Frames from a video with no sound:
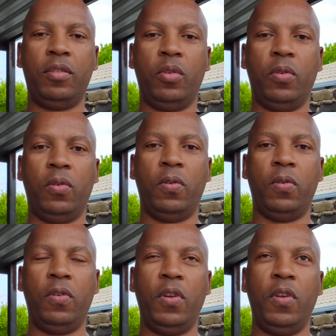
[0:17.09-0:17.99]

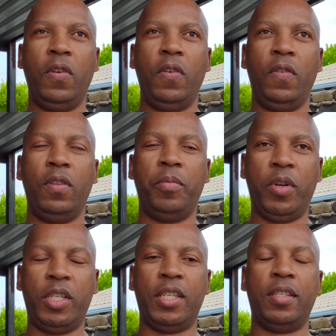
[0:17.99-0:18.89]
So the
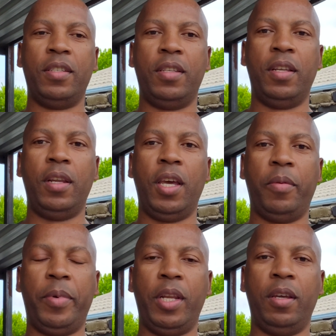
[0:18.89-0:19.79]
project is still
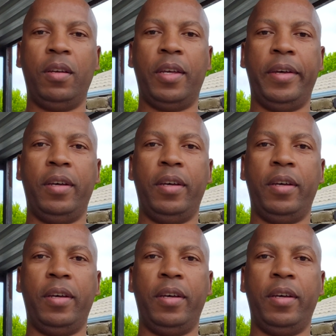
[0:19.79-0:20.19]
happening.